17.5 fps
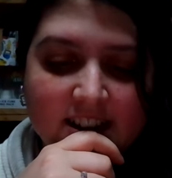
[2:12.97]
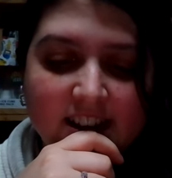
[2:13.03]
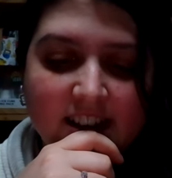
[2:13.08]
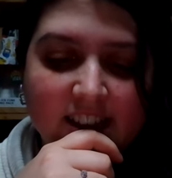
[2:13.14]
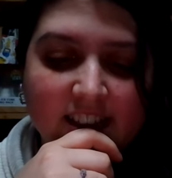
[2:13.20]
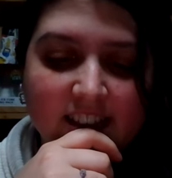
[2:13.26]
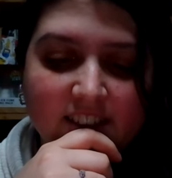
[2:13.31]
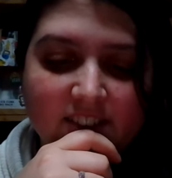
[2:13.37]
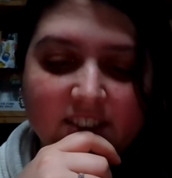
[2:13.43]
I
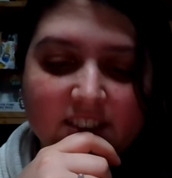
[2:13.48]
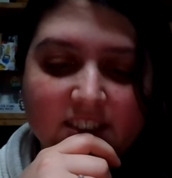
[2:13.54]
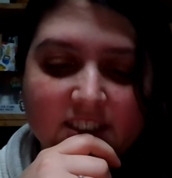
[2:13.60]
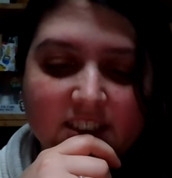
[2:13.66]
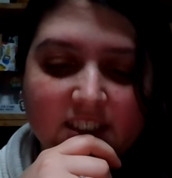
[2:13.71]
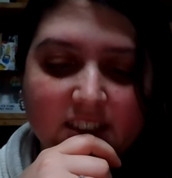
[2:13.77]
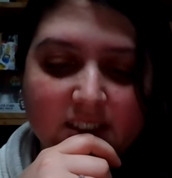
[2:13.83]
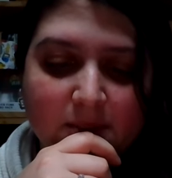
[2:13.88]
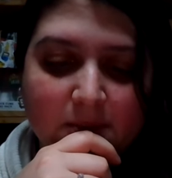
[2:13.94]
love the
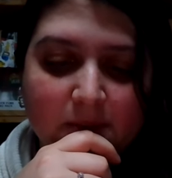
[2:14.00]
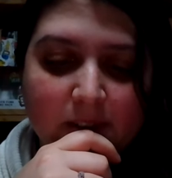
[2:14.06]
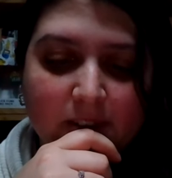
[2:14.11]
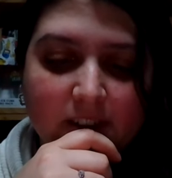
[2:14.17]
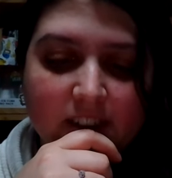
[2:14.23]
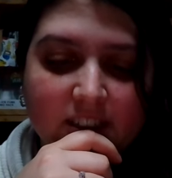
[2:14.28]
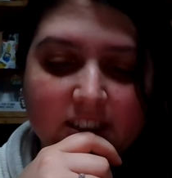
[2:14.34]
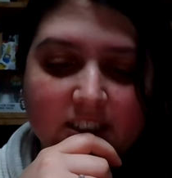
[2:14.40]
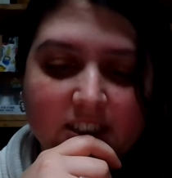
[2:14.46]
slow-mo.
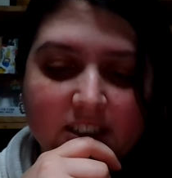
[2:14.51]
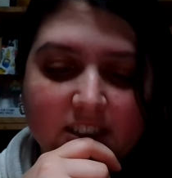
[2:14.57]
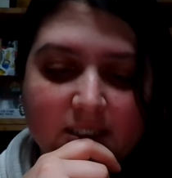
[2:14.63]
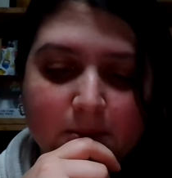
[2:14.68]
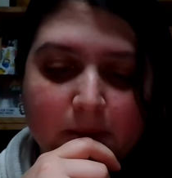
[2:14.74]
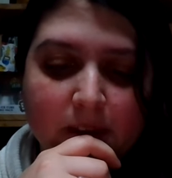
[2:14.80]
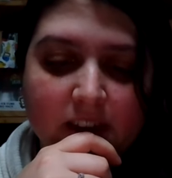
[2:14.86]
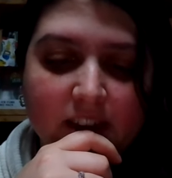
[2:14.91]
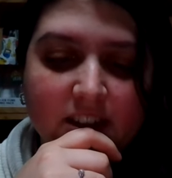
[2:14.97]
He's just
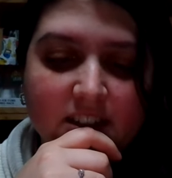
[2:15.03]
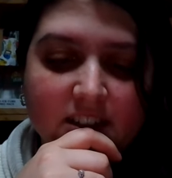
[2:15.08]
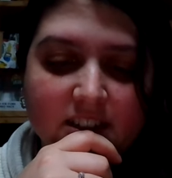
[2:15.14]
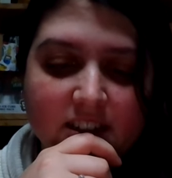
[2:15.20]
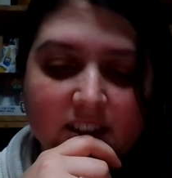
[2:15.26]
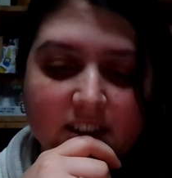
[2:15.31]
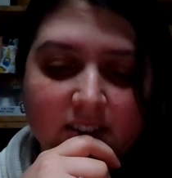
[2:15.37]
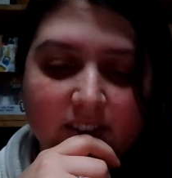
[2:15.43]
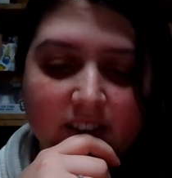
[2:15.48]

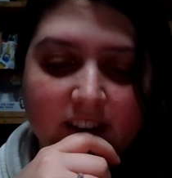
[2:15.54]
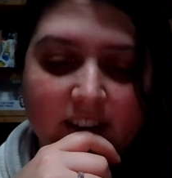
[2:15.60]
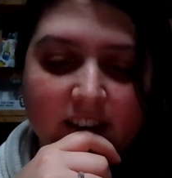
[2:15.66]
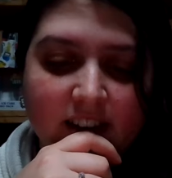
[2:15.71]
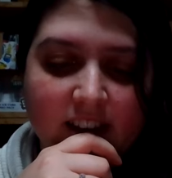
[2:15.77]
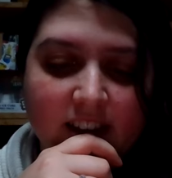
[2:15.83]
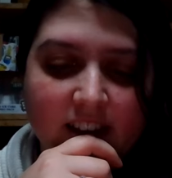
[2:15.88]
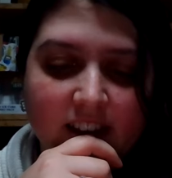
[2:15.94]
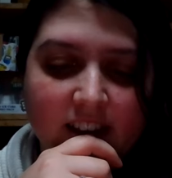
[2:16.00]
patiently
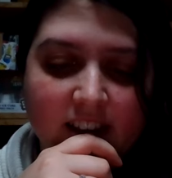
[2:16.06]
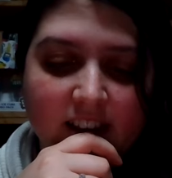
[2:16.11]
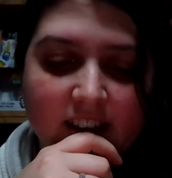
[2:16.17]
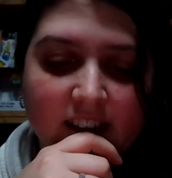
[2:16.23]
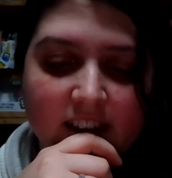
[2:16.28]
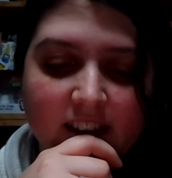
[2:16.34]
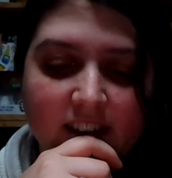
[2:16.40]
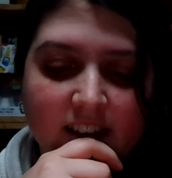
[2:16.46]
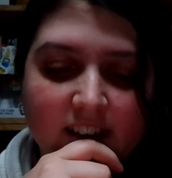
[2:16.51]
waiting.
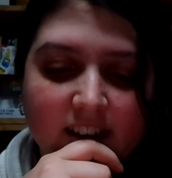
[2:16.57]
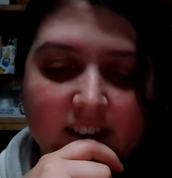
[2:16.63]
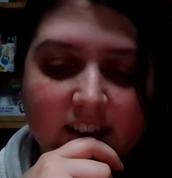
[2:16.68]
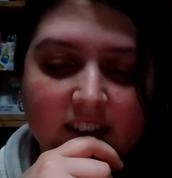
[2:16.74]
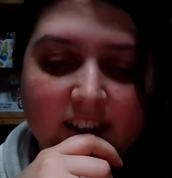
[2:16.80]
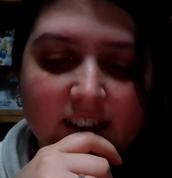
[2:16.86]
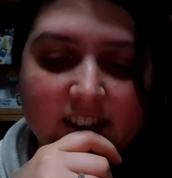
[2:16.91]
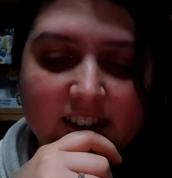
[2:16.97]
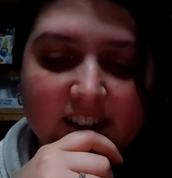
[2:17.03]

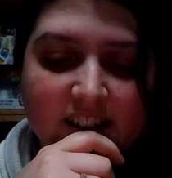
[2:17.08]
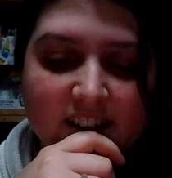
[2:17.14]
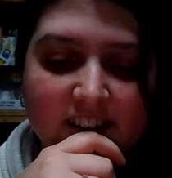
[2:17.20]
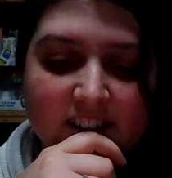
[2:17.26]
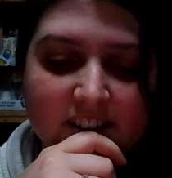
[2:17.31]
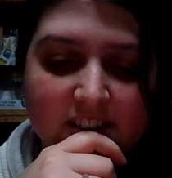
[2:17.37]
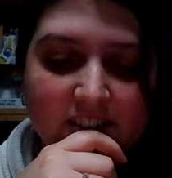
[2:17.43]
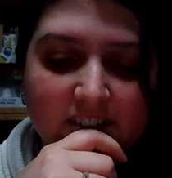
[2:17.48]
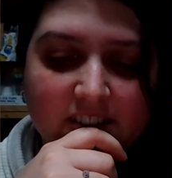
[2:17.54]

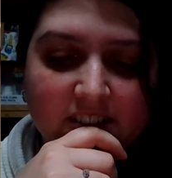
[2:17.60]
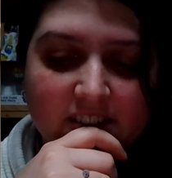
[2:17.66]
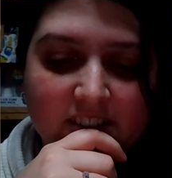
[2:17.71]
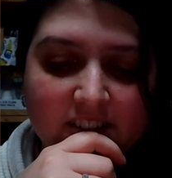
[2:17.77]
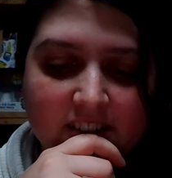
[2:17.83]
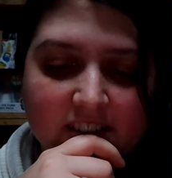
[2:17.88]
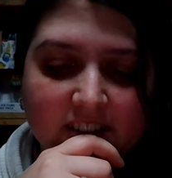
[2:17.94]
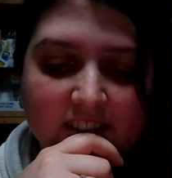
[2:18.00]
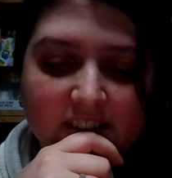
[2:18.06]

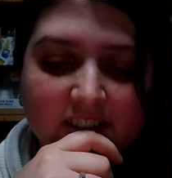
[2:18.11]
Oh.